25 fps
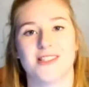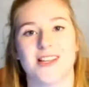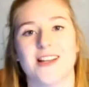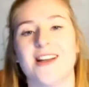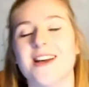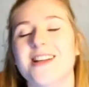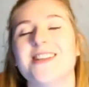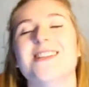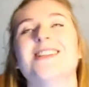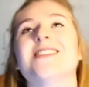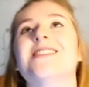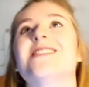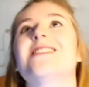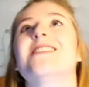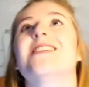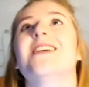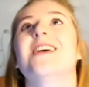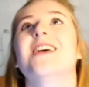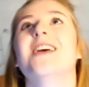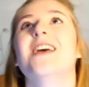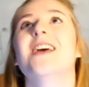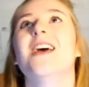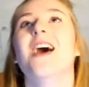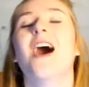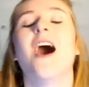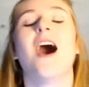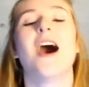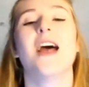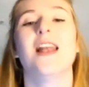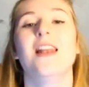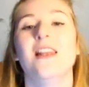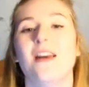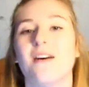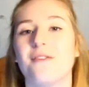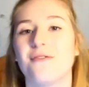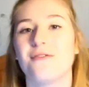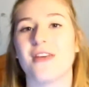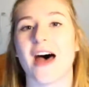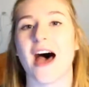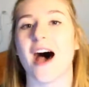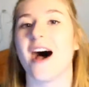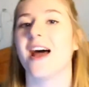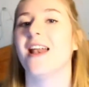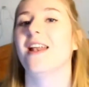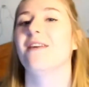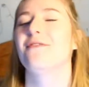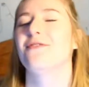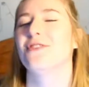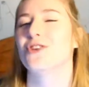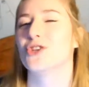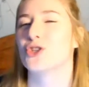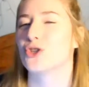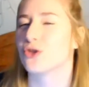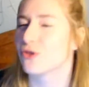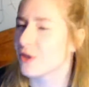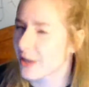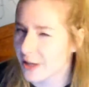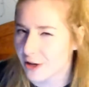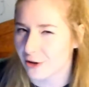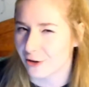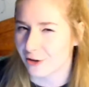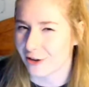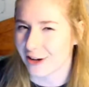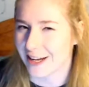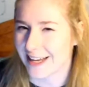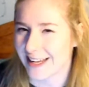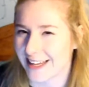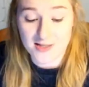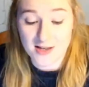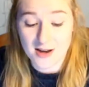and I love that. I love the trickery.